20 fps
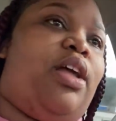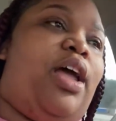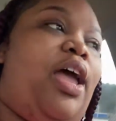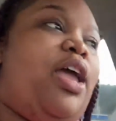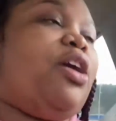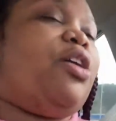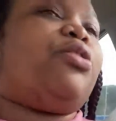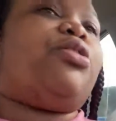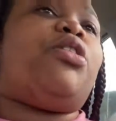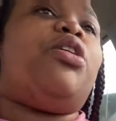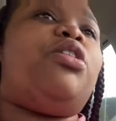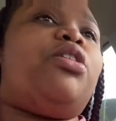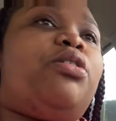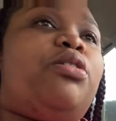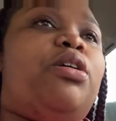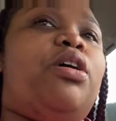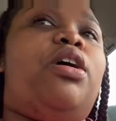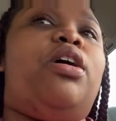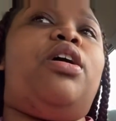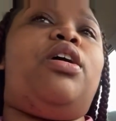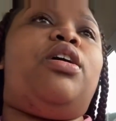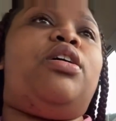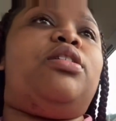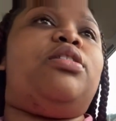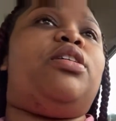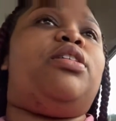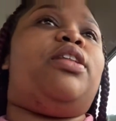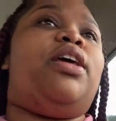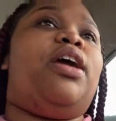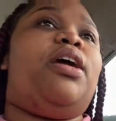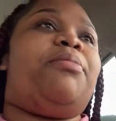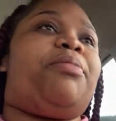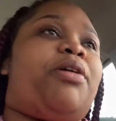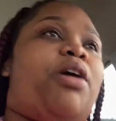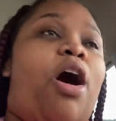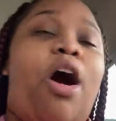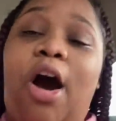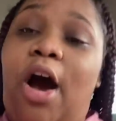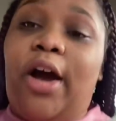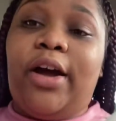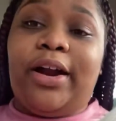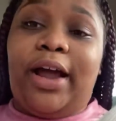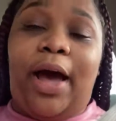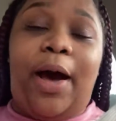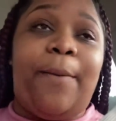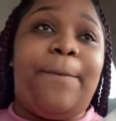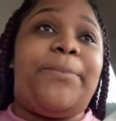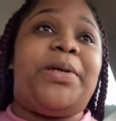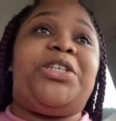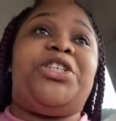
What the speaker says: I ain't gonna throw the damn card out,